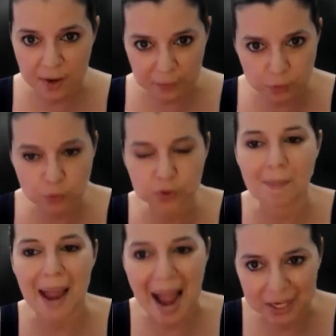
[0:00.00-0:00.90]
You have to do
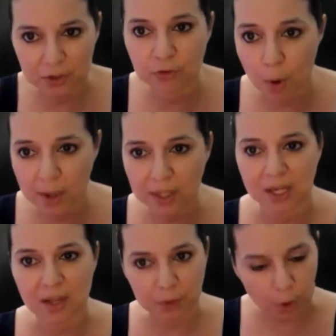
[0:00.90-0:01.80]
some active marketing.
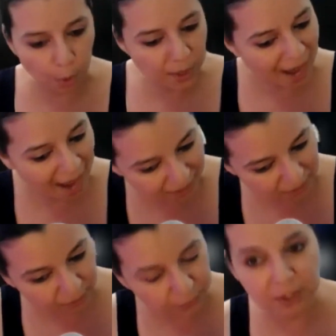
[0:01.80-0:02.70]
You have to go and
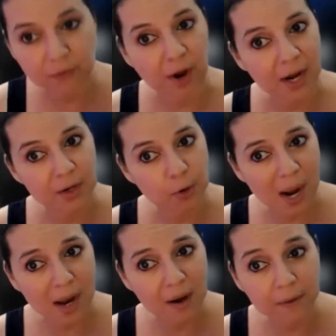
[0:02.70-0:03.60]
actively find your
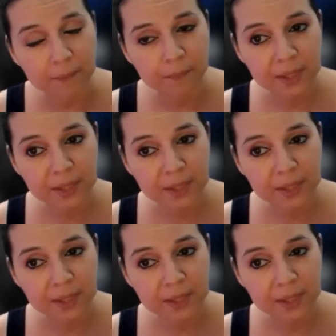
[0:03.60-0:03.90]
buyer.